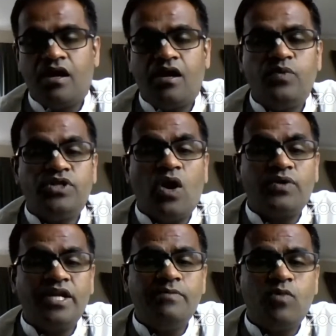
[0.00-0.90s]
without
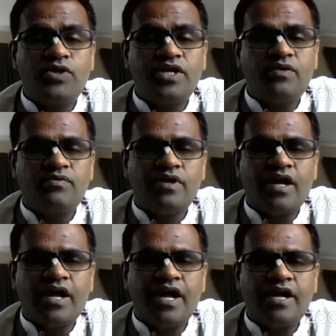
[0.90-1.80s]
any motive,
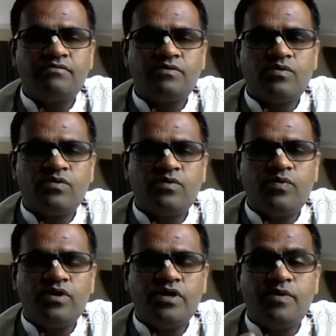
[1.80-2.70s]
and
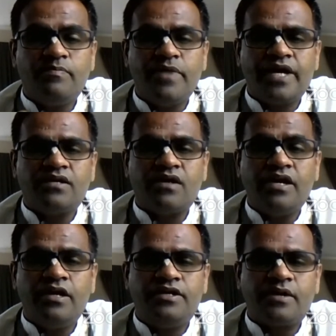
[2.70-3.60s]
if you make it
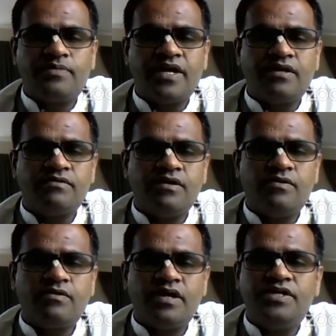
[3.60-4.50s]
uninterrupted,
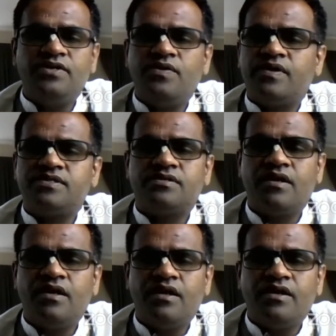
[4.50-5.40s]
continuous,
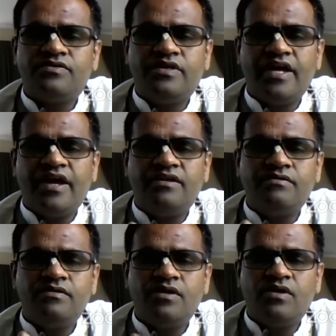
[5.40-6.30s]

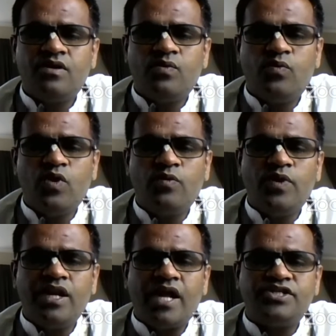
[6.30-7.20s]
then we
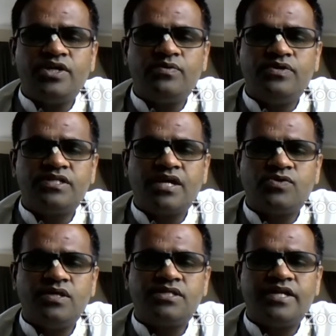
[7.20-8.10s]
will achieve this
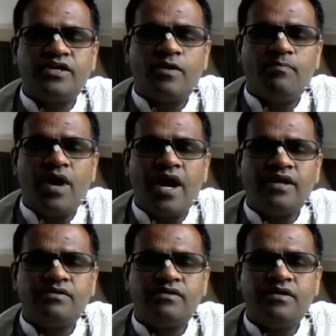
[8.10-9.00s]
actually state of mind,